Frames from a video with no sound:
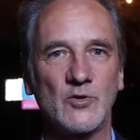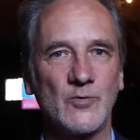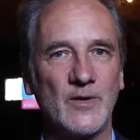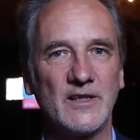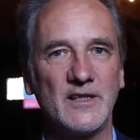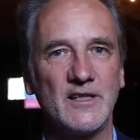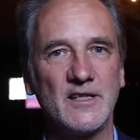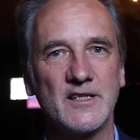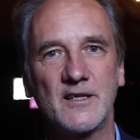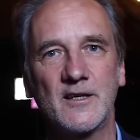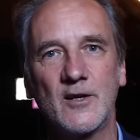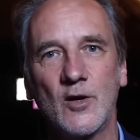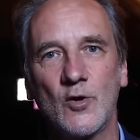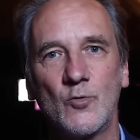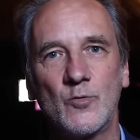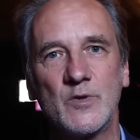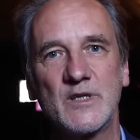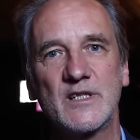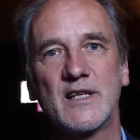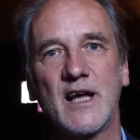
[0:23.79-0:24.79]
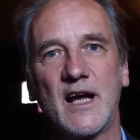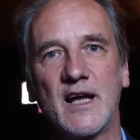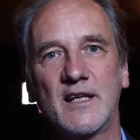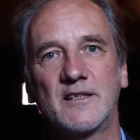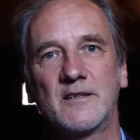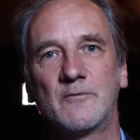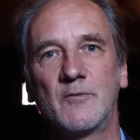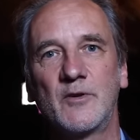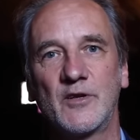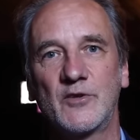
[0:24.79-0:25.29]
20 years ago, we
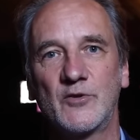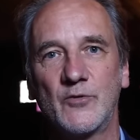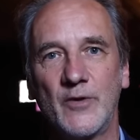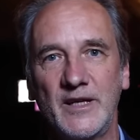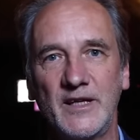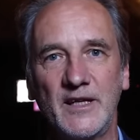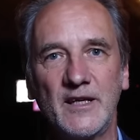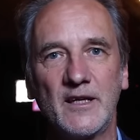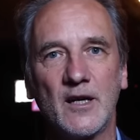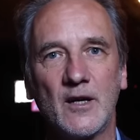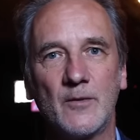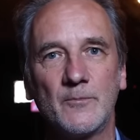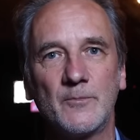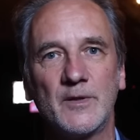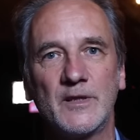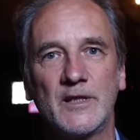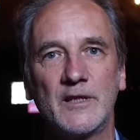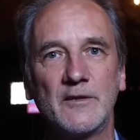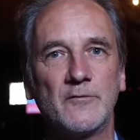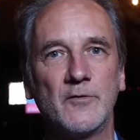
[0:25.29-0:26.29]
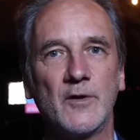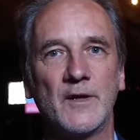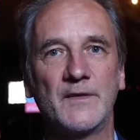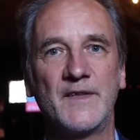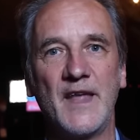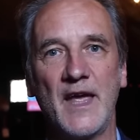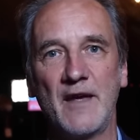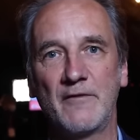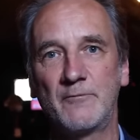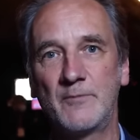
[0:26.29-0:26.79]
started with a training company for
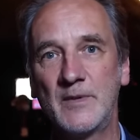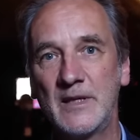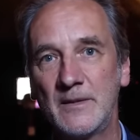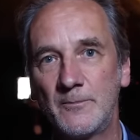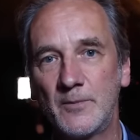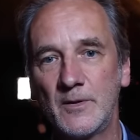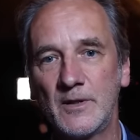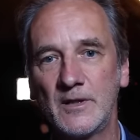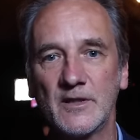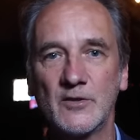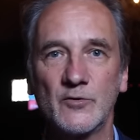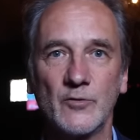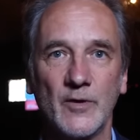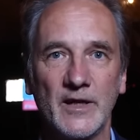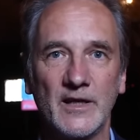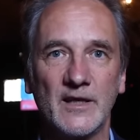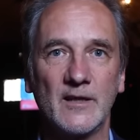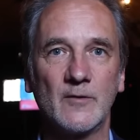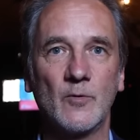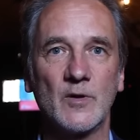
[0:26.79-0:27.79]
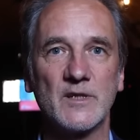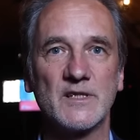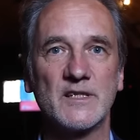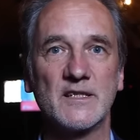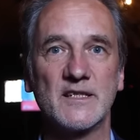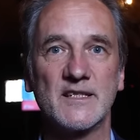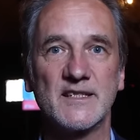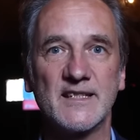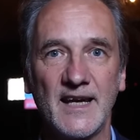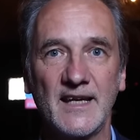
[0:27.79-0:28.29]
deaf people. The training was
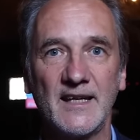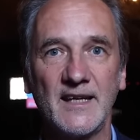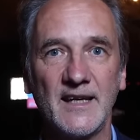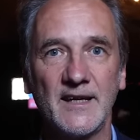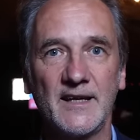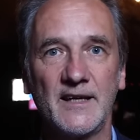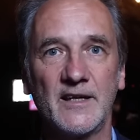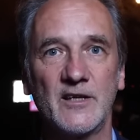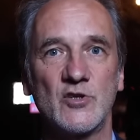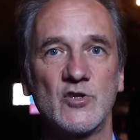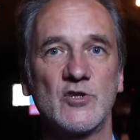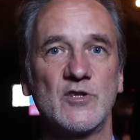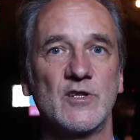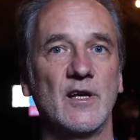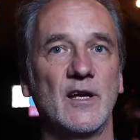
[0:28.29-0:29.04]
in sign language.